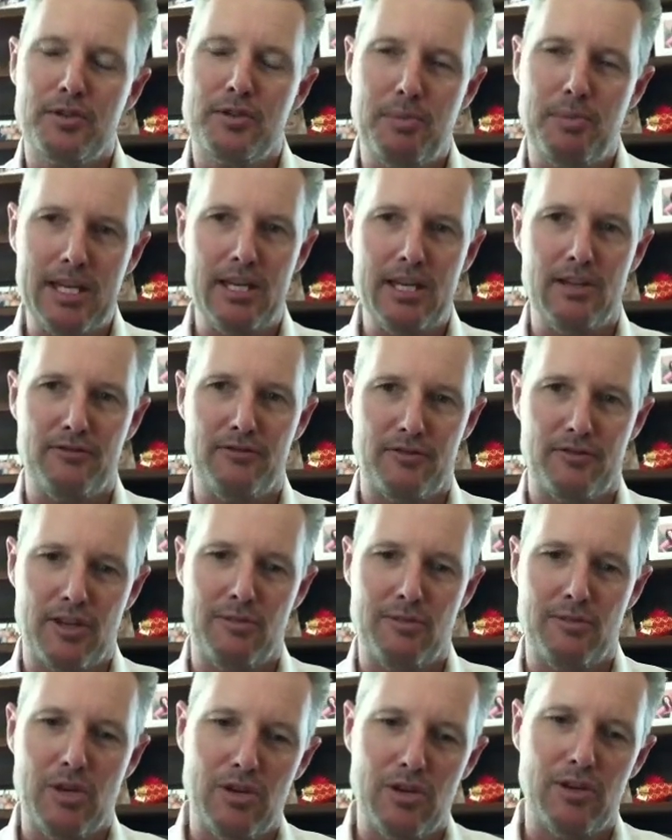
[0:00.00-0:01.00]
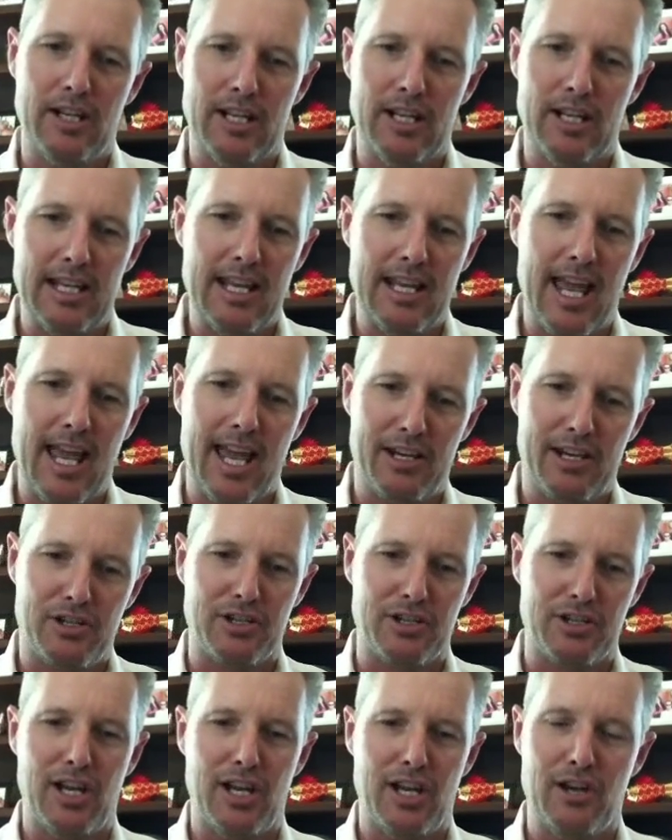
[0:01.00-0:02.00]
Speaking of community,
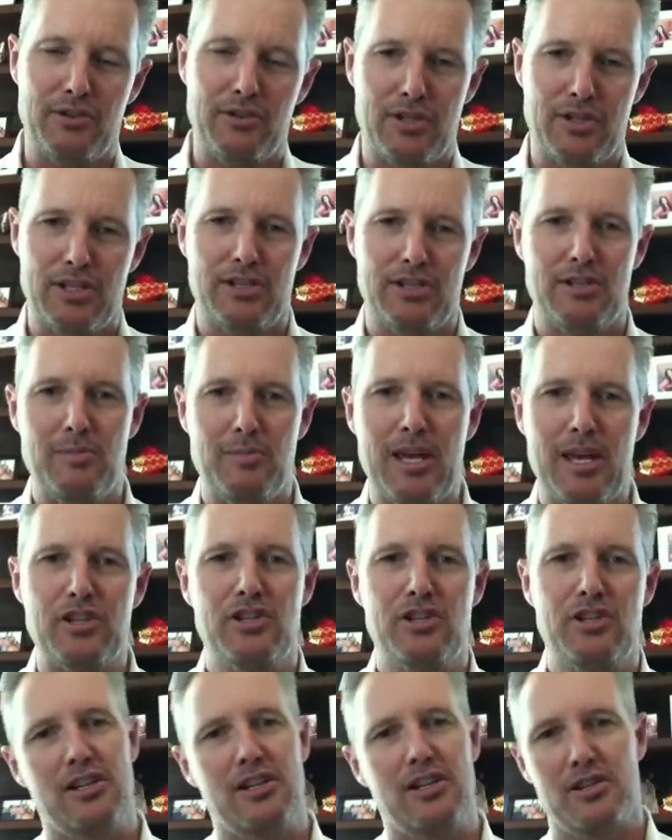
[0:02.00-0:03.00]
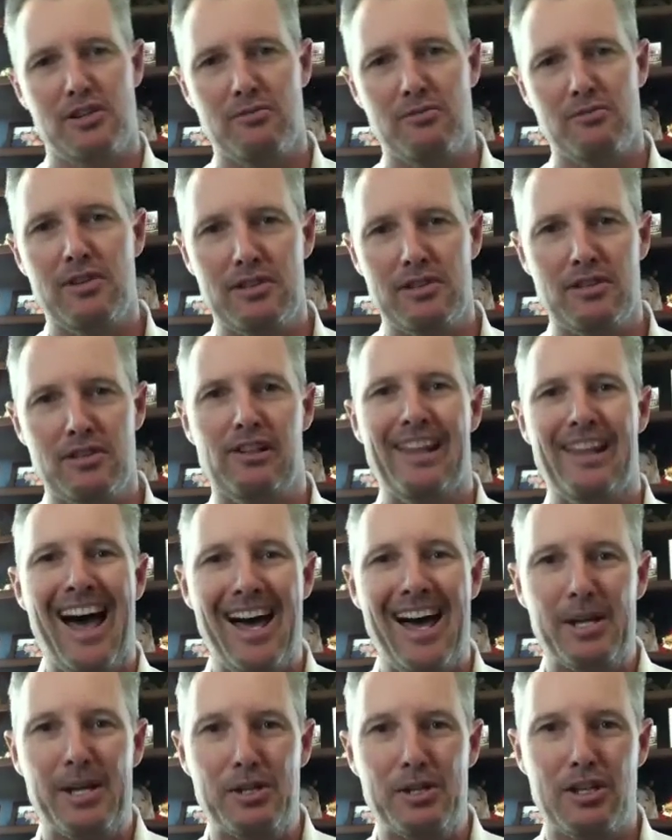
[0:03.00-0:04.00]
Action Coaches, you mentioned, is a
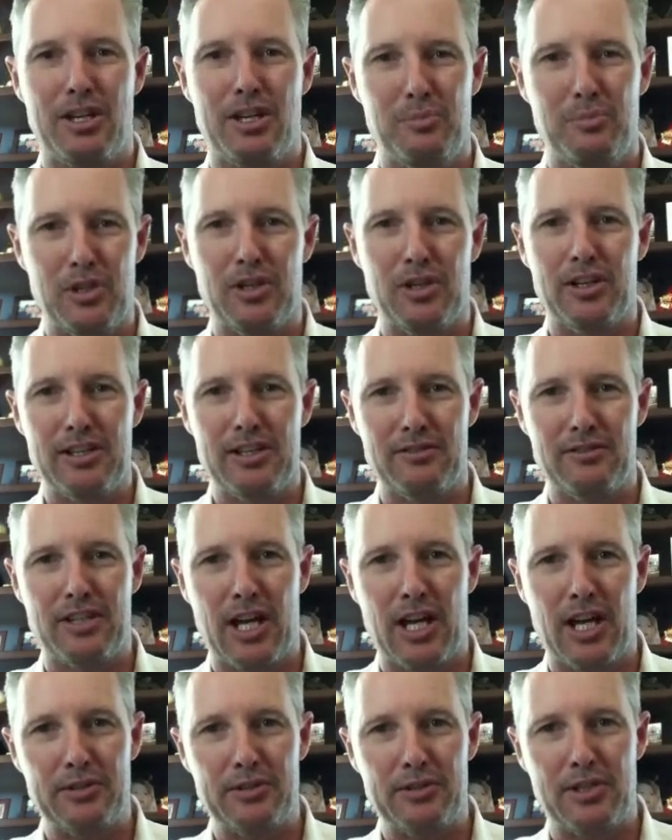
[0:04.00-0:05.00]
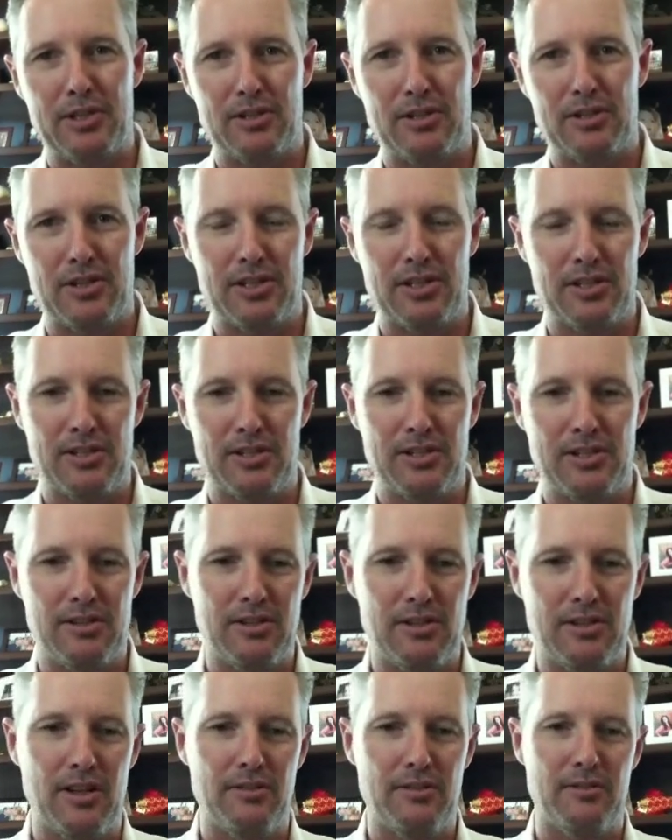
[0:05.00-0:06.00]
large community of coaches, and it's,
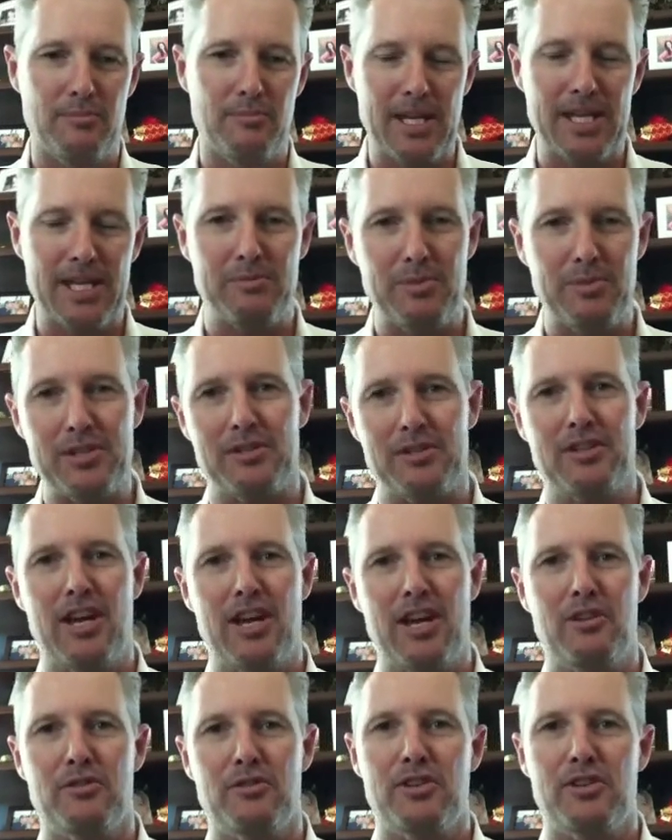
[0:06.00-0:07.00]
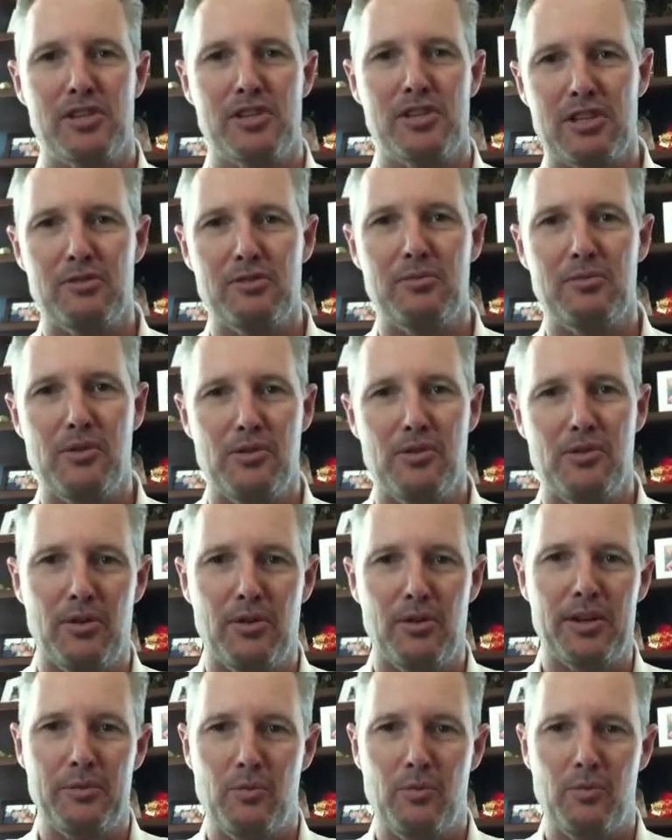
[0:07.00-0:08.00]
the best business coaches in the
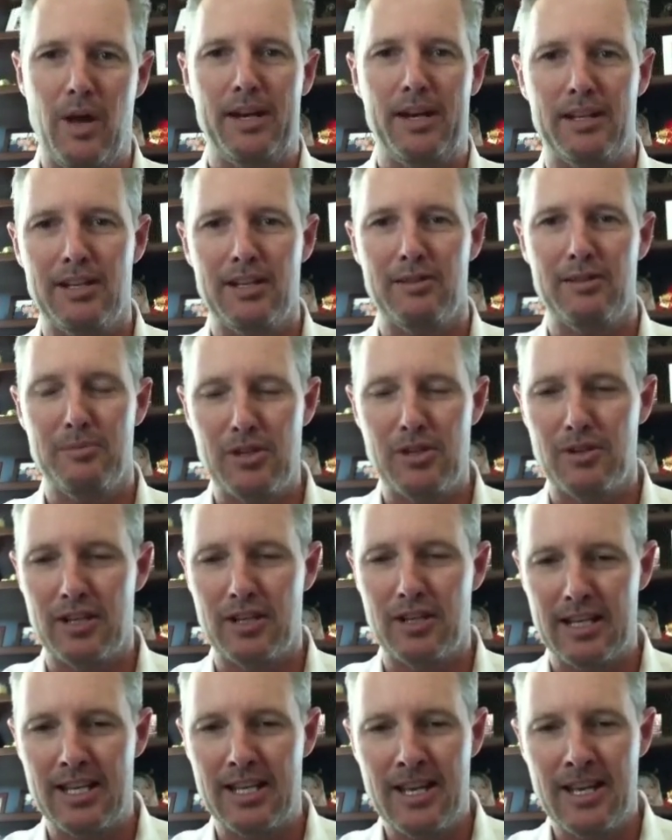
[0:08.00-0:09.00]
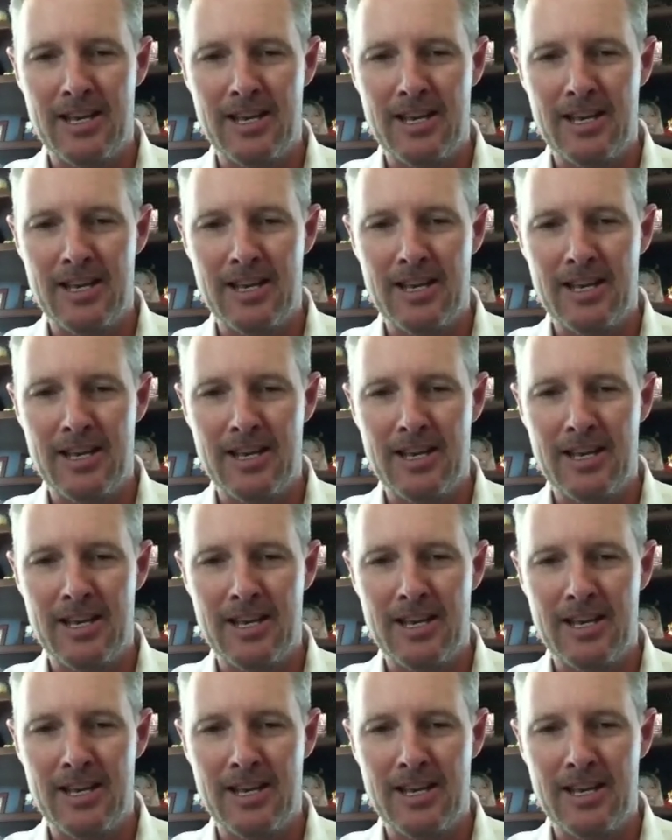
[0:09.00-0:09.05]
world in one community.